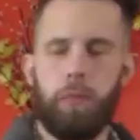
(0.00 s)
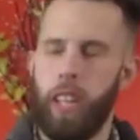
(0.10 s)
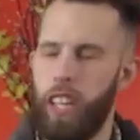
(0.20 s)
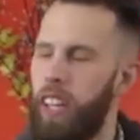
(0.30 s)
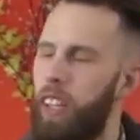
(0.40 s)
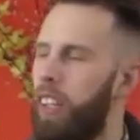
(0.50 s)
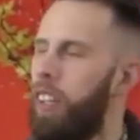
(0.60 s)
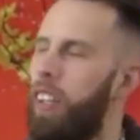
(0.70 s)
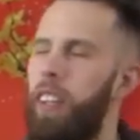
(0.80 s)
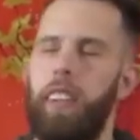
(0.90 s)
me.
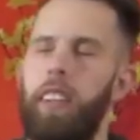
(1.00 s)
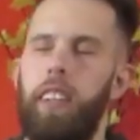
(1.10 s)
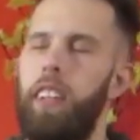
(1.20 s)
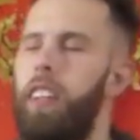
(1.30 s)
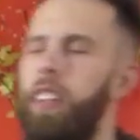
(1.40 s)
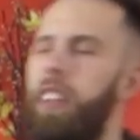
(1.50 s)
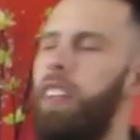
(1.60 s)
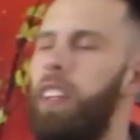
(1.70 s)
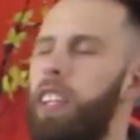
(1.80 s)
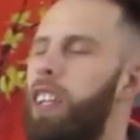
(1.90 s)
Oh my
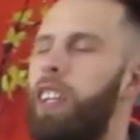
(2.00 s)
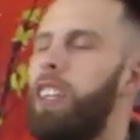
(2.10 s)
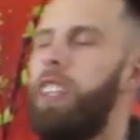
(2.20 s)
god, another